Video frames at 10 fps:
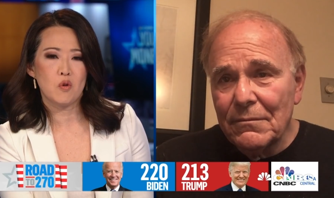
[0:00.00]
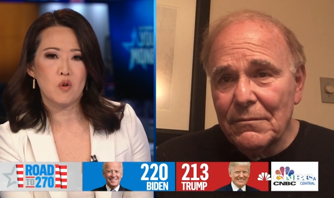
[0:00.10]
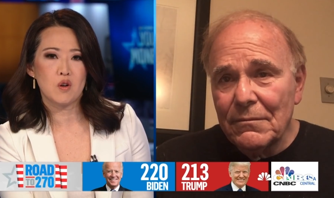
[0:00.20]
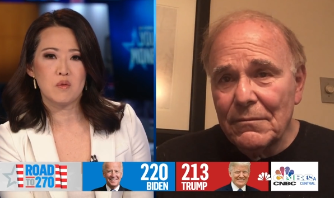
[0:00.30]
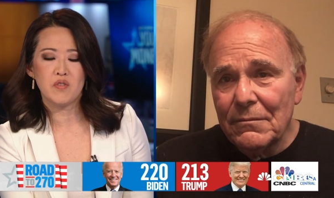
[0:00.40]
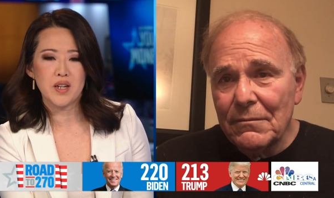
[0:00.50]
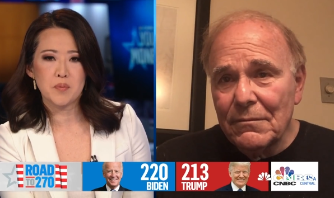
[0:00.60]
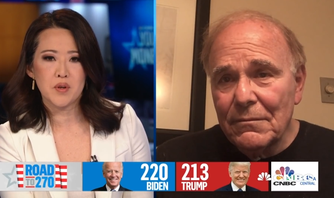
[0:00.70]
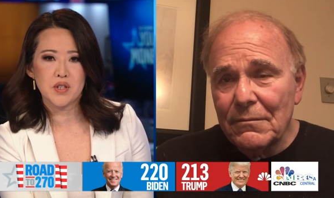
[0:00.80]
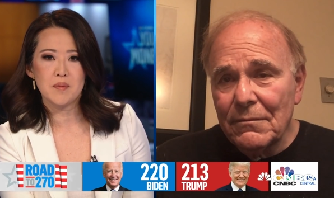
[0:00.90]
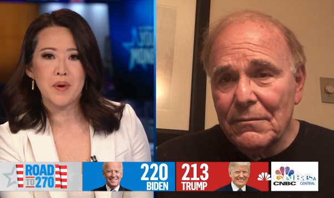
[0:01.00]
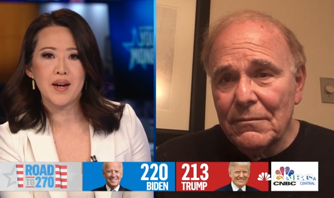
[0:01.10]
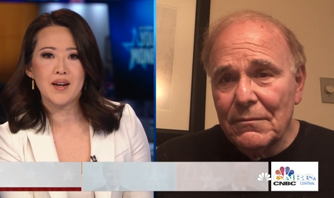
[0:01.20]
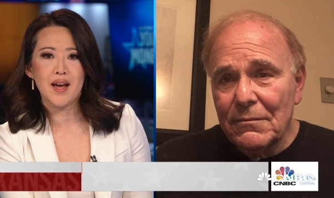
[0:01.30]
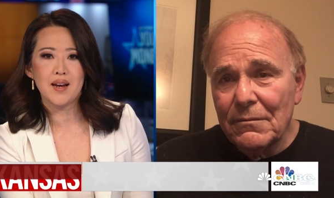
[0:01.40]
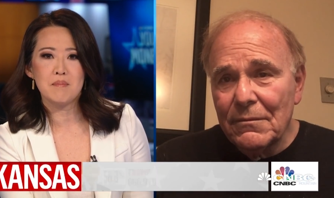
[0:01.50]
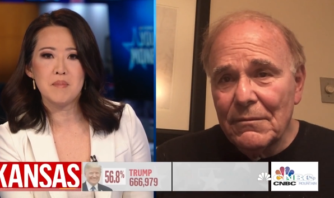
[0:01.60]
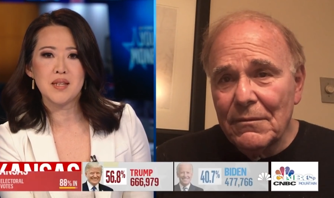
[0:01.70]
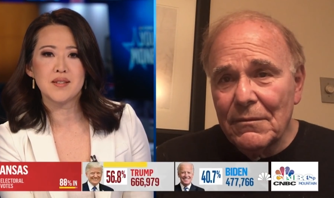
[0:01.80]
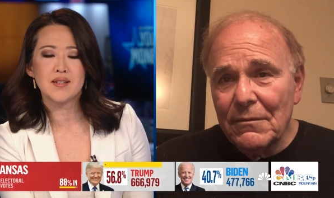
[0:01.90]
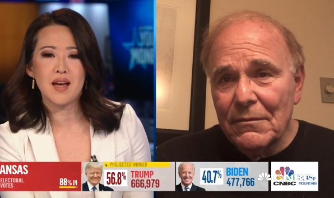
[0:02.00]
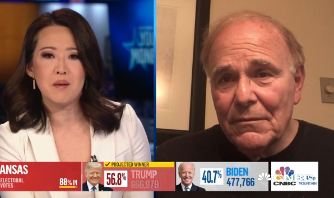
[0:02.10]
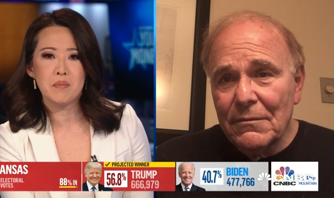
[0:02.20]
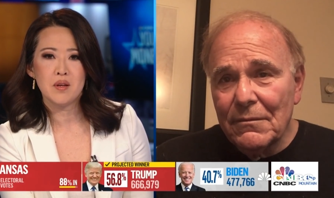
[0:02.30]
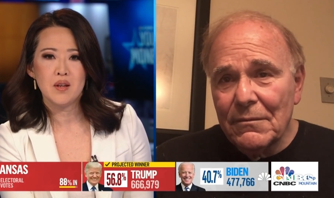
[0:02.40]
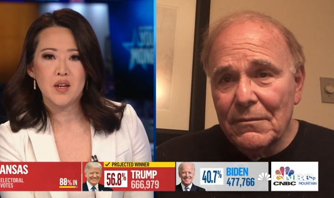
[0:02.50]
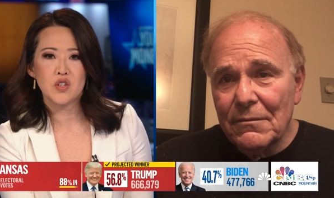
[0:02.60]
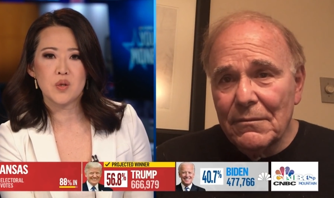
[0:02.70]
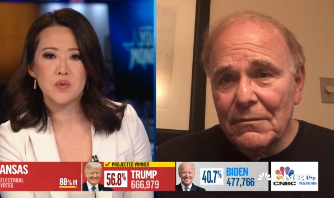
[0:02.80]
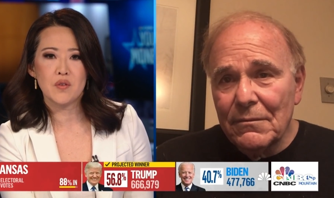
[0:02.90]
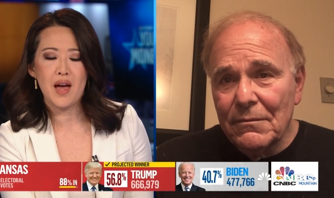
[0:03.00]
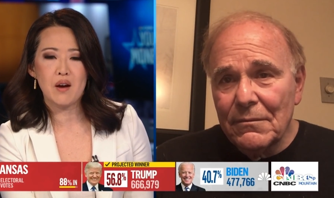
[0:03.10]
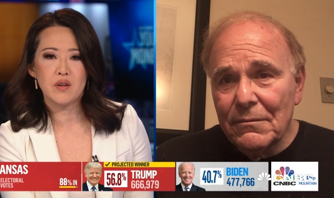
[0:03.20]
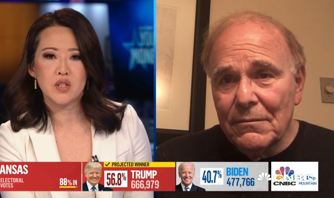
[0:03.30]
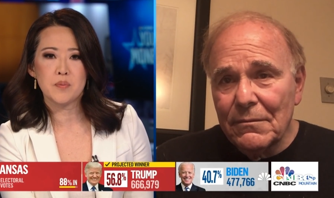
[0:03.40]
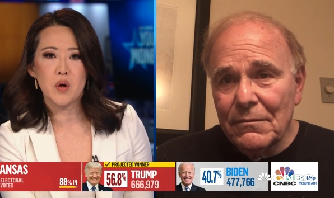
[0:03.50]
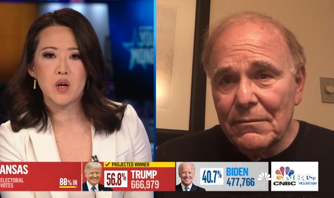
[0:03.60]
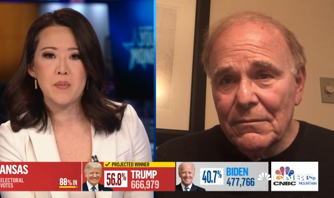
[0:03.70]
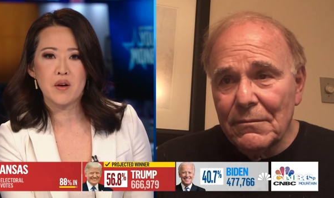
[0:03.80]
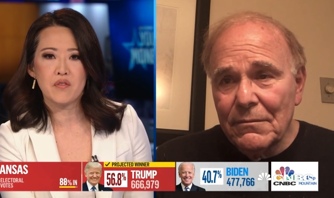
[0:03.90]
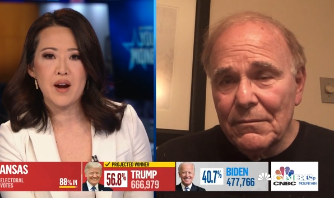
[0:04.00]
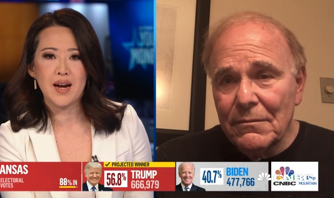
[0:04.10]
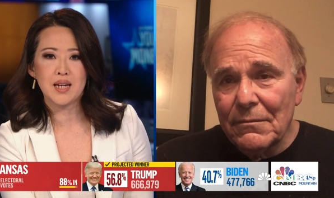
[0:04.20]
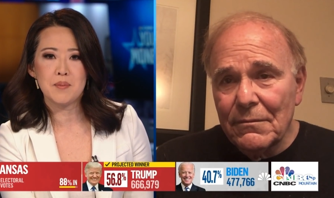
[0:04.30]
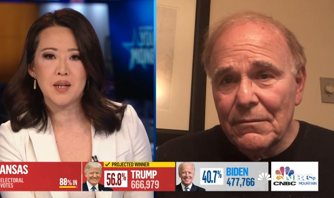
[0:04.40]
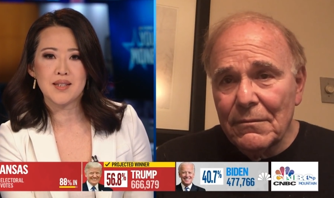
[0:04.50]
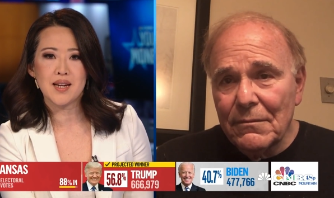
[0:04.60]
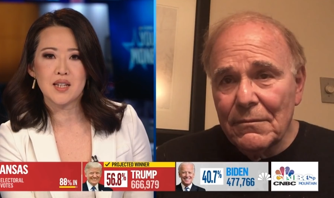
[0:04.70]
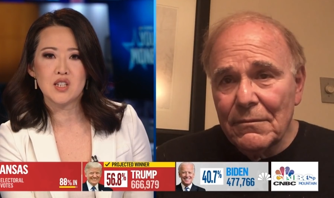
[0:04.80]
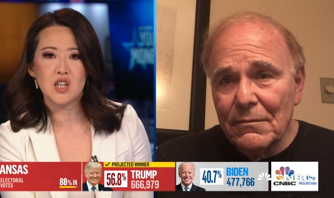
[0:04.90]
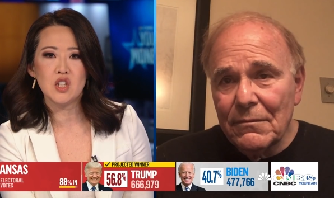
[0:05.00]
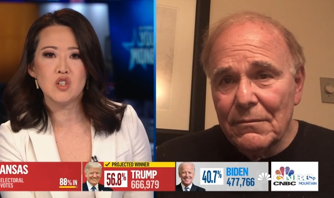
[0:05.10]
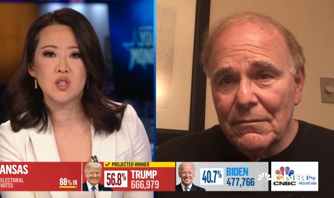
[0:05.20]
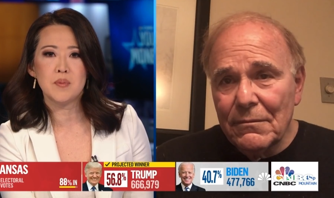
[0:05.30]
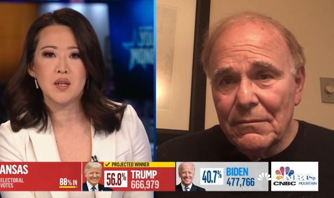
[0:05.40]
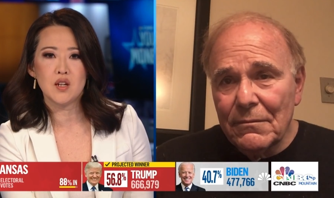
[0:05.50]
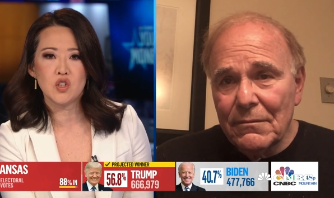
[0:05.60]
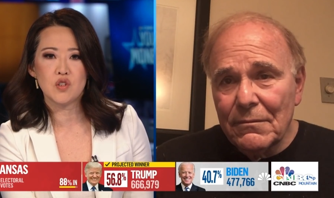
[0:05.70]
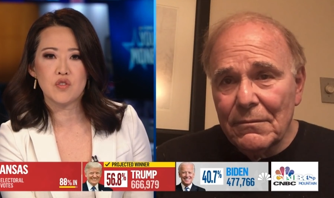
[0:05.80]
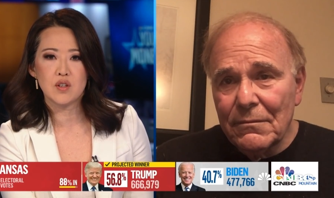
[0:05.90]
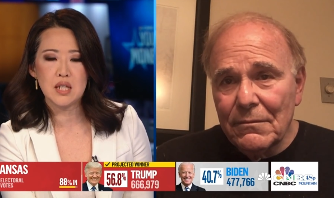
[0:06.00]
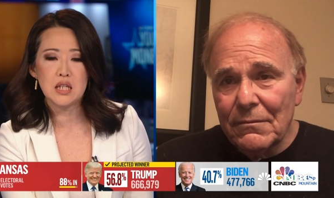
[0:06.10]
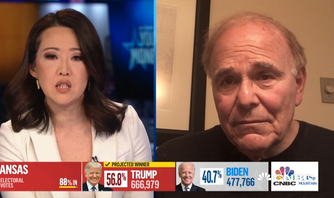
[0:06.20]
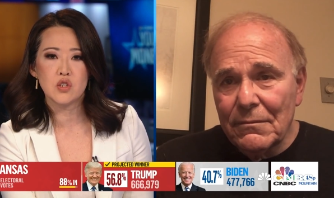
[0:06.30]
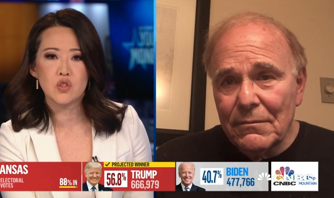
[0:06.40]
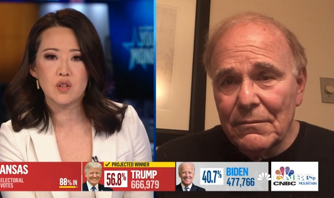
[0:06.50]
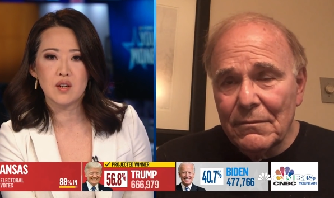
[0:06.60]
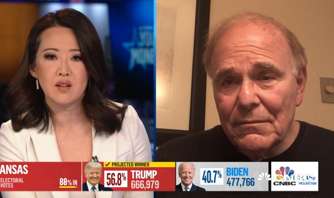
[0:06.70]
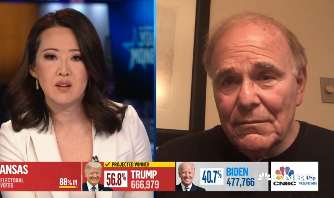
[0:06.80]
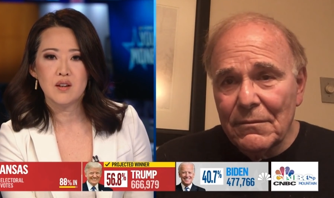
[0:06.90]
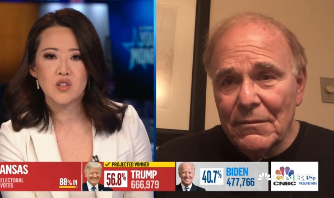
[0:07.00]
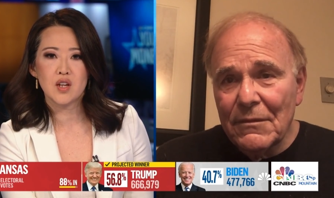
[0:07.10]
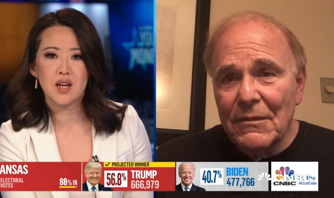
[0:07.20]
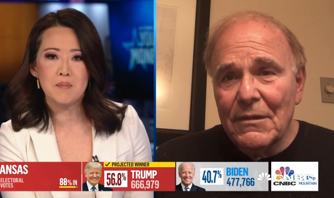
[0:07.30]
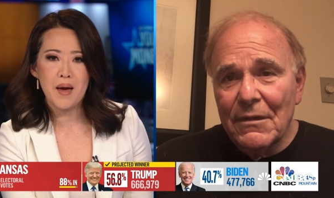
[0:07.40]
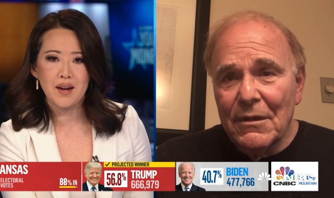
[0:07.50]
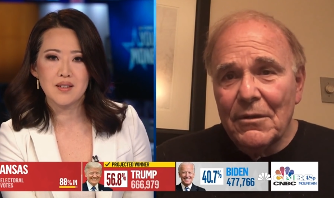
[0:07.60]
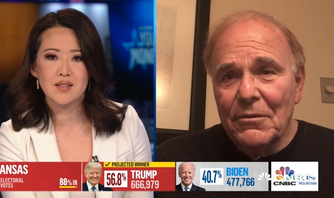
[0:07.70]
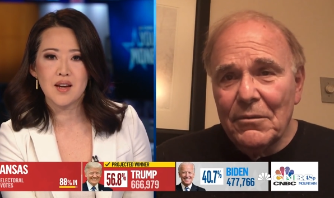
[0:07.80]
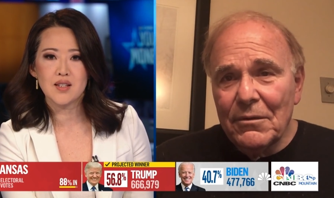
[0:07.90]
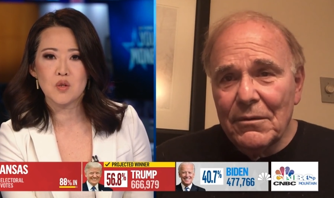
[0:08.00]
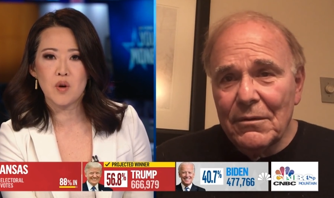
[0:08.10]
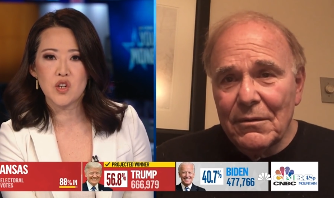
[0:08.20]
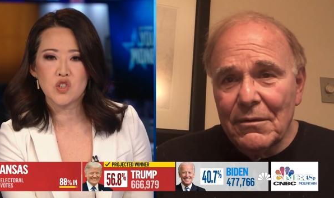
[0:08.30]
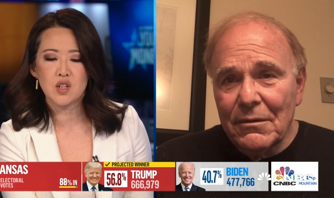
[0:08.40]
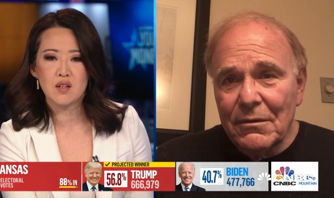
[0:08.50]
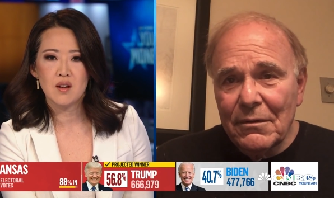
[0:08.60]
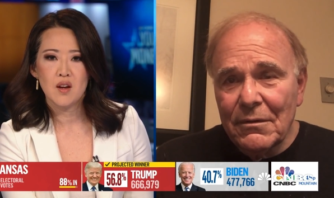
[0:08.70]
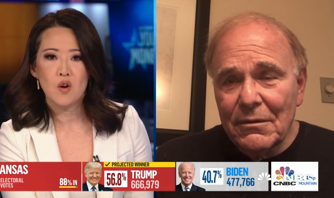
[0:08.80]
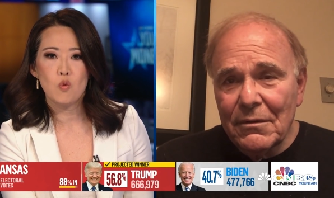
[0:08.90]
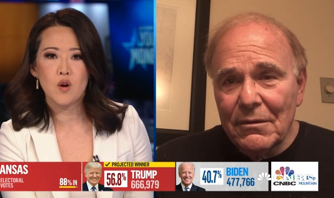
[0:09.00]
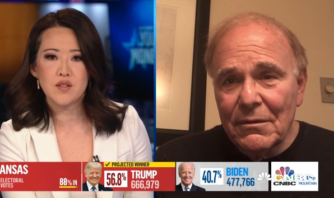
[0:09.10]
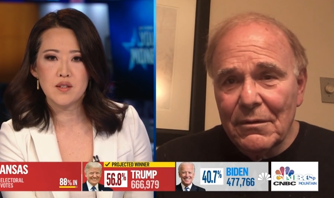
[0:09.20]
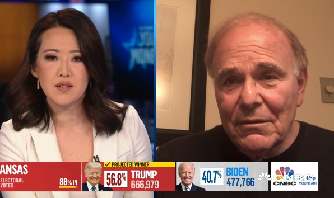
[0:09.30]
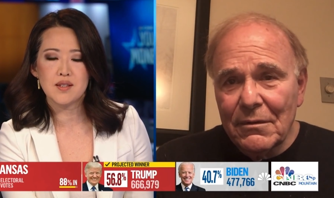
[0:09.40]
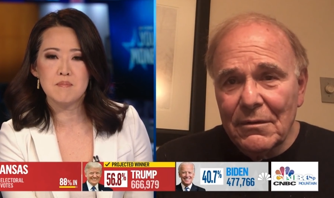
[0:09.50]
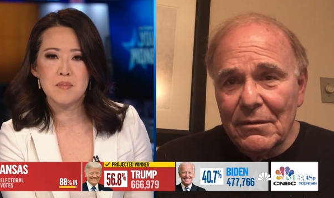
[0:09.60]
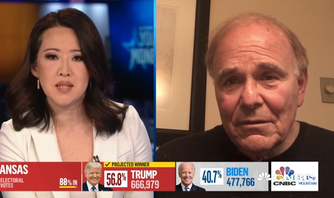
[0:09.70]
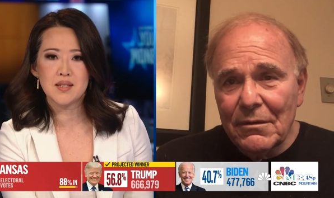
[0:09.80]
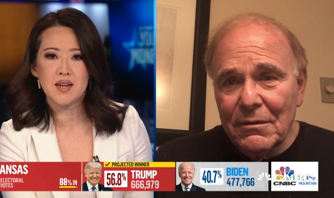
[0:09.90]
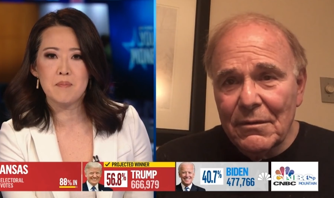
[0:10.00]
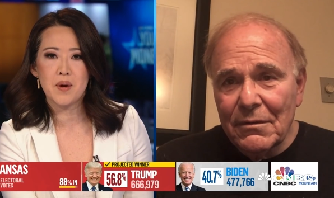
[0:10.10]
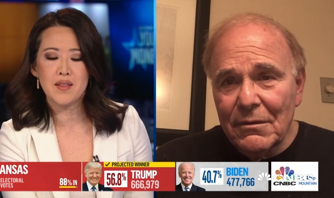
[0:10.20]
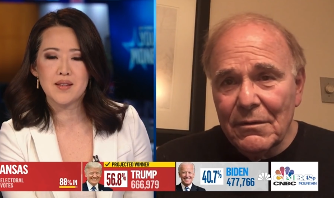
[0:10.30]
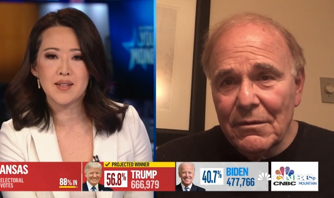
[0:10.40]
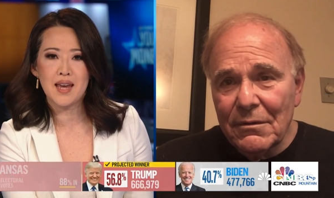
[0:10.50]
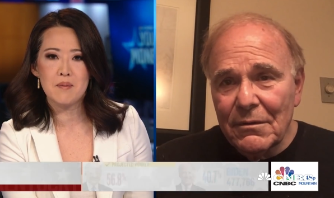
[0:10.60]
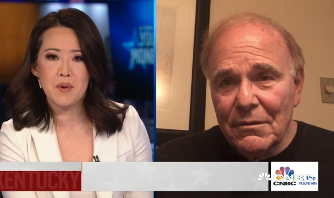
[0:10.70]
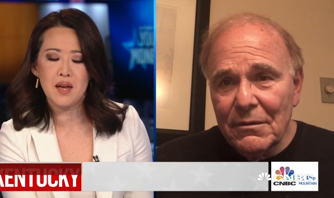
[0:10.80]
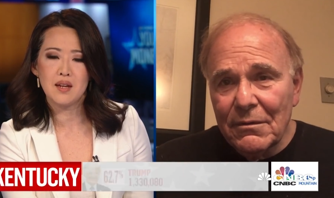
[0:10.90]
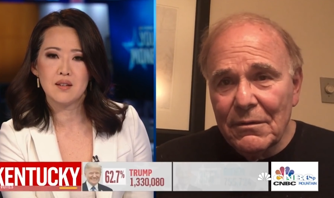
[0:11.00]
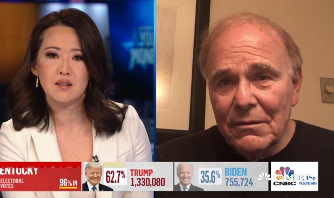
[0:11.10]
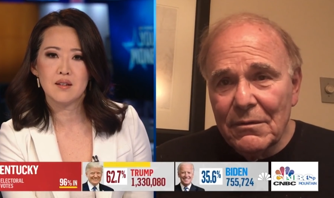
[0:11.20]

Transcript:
Speaker 1: or Vice President Biden had a misstep in terms of how he spoke about fracking because that continues to be an issue for the industry. So, getting back to Scott's question, was this a misstep by this campaign?